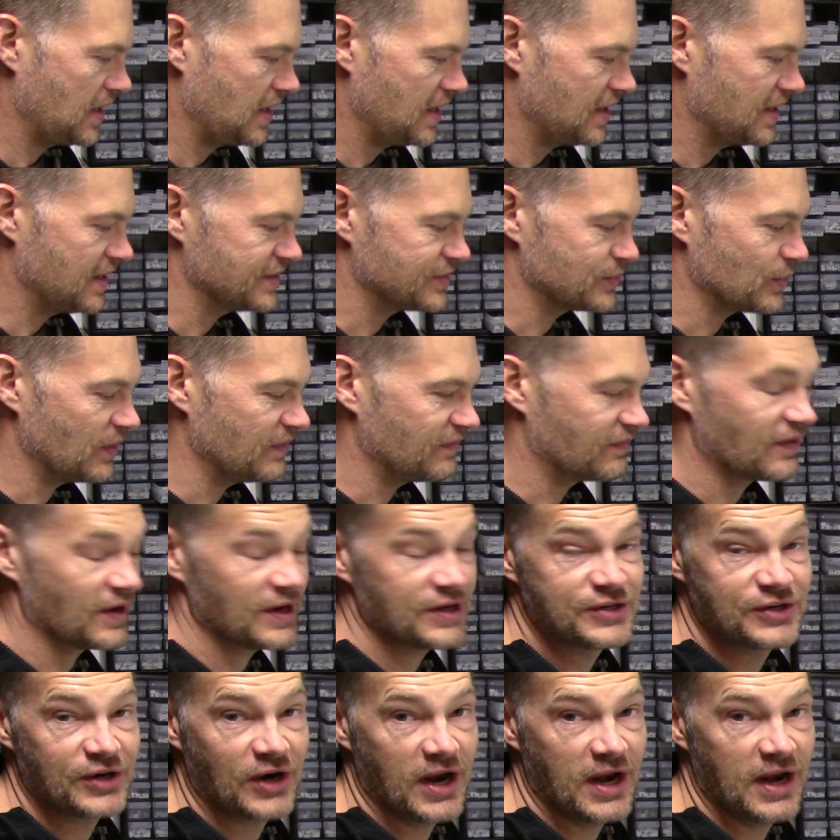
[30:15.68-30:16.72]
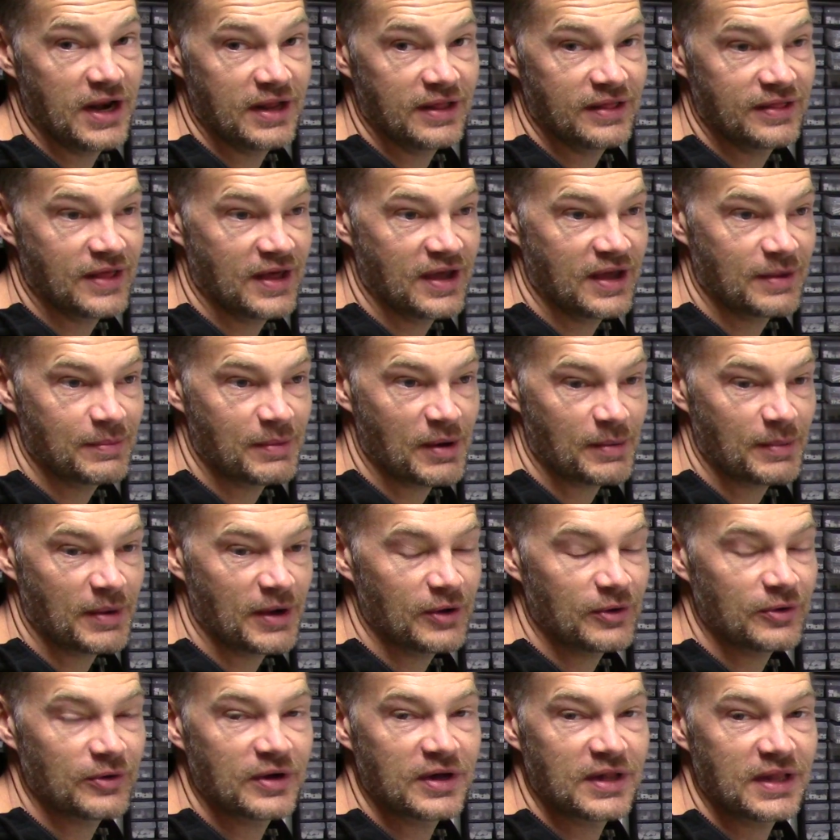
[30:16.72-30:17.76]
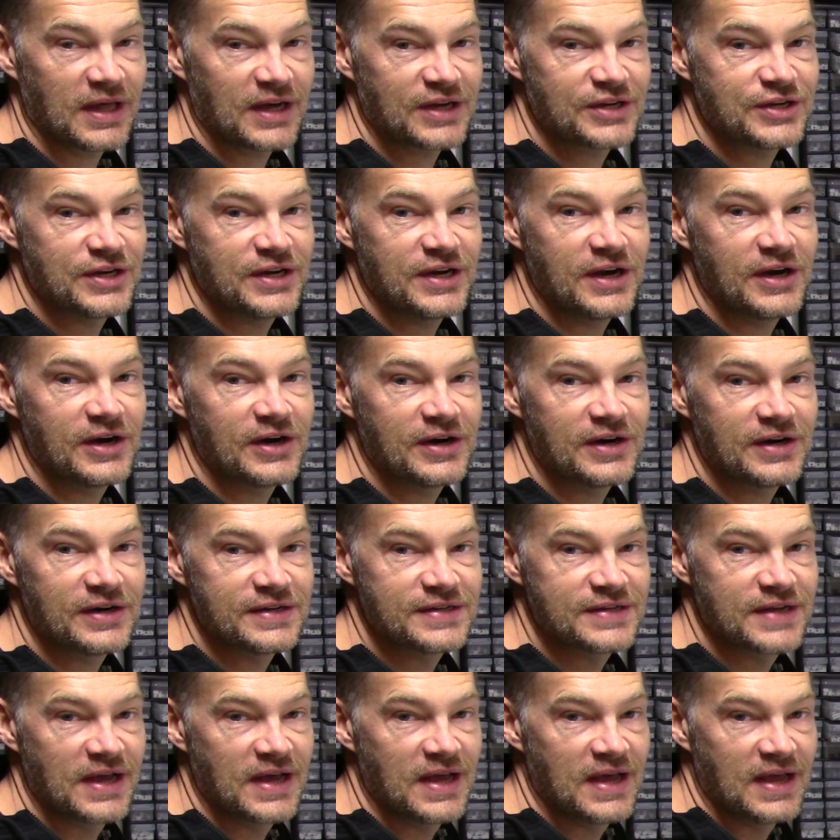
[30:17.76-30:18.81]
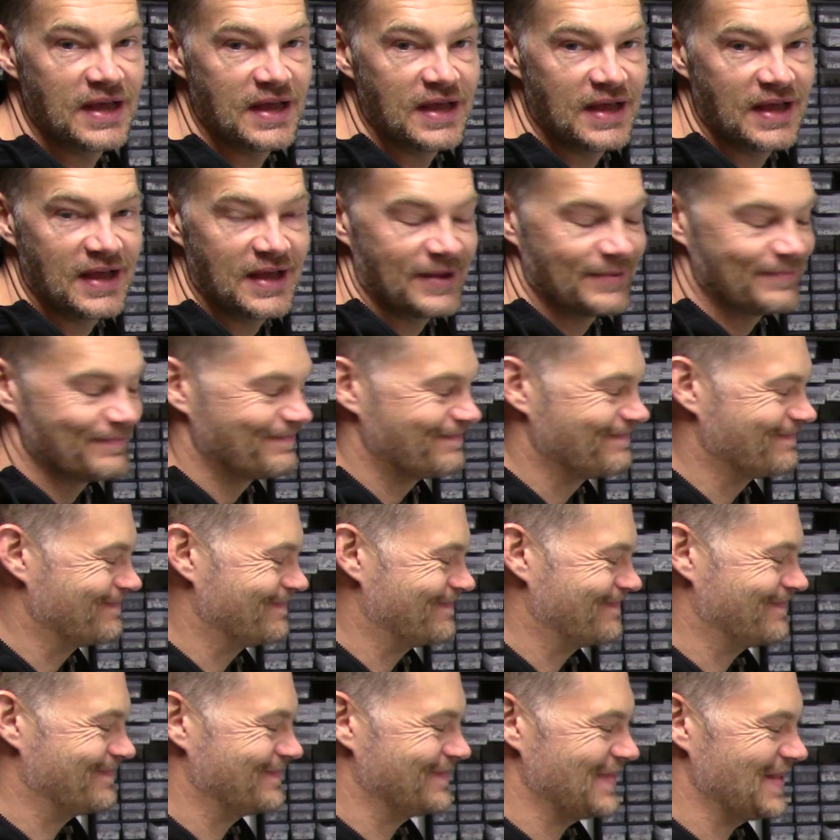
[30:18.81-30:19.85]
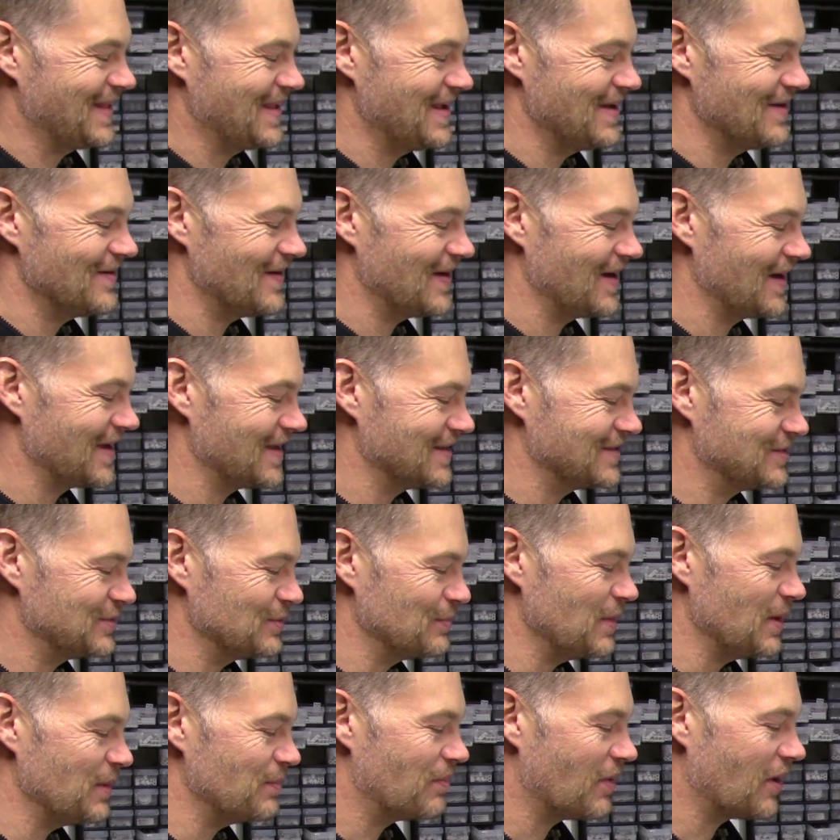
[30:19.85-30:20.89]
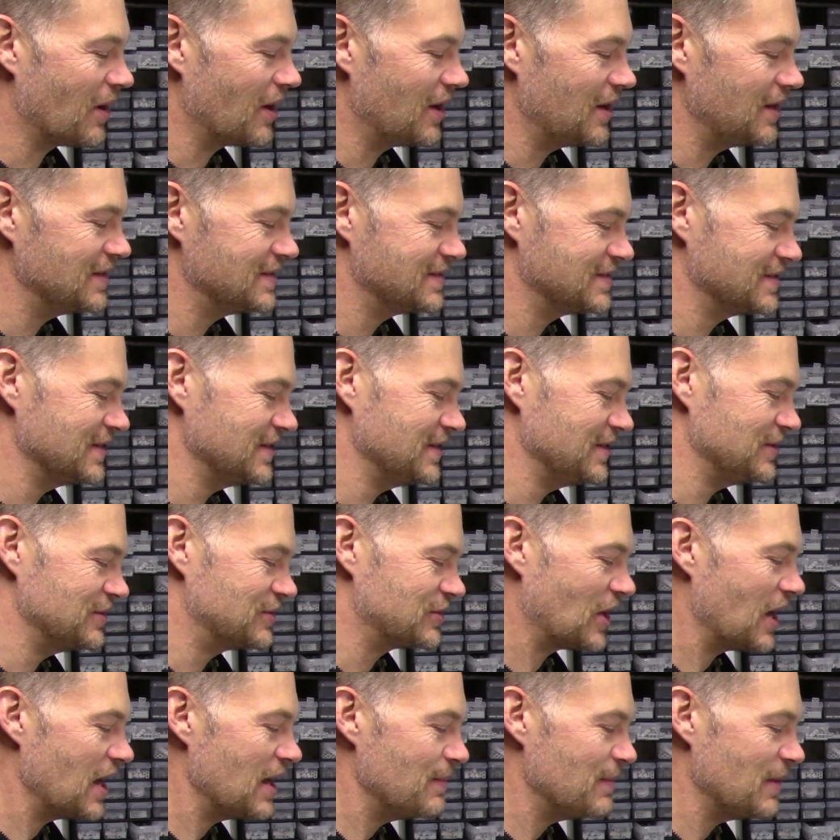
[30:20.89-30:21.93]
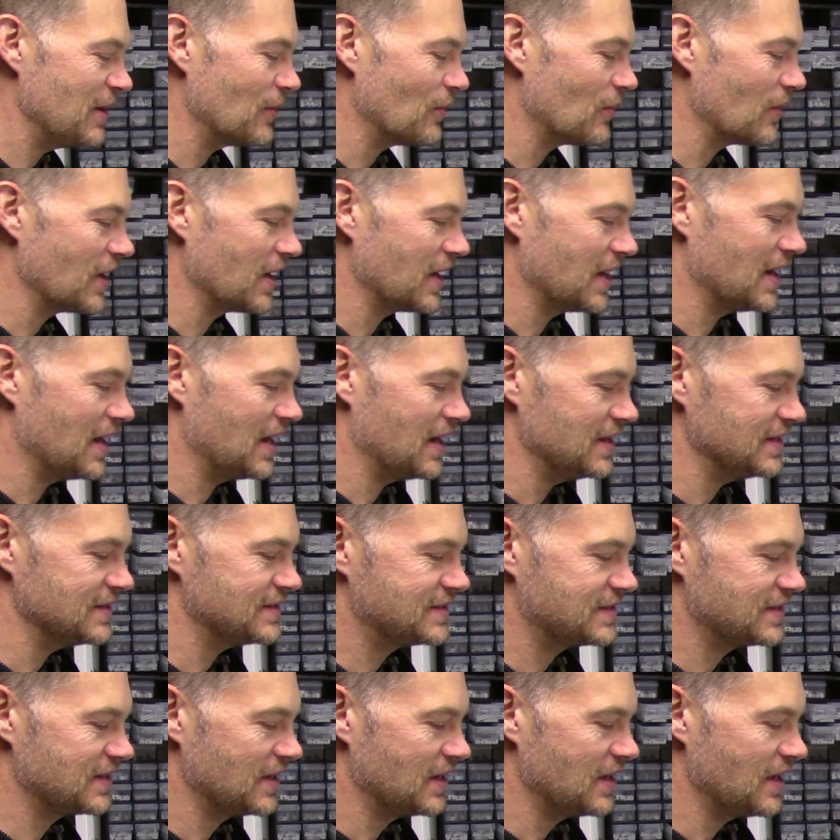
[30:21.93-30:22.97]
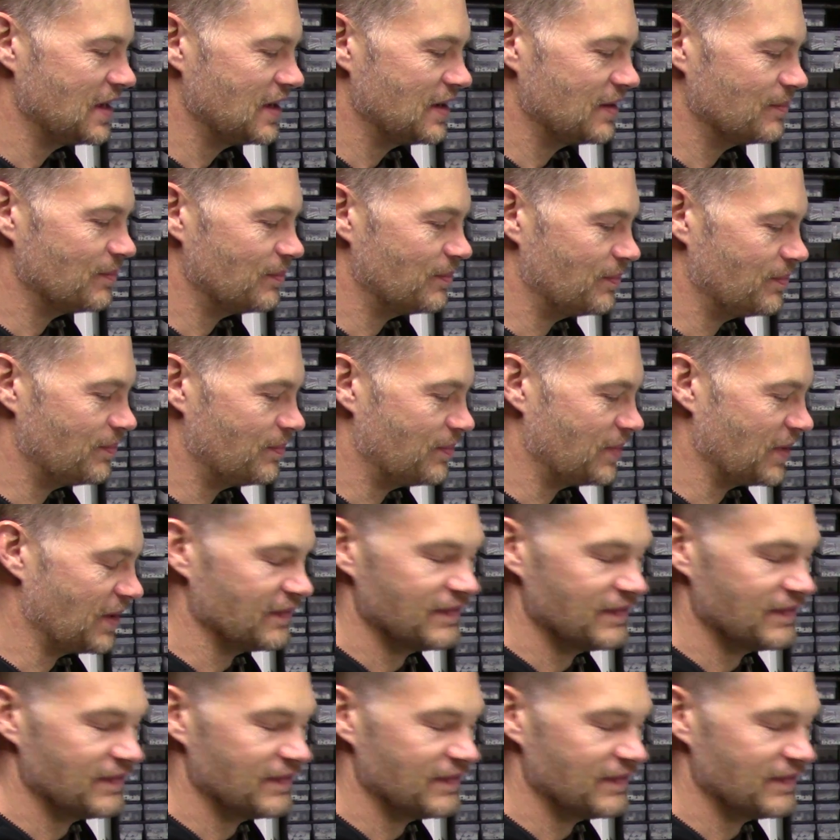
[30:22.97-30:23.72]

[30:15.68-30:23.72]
That's one frustrating thing about my whole collection here is, you know, I got so many parts and you try to be organized, but I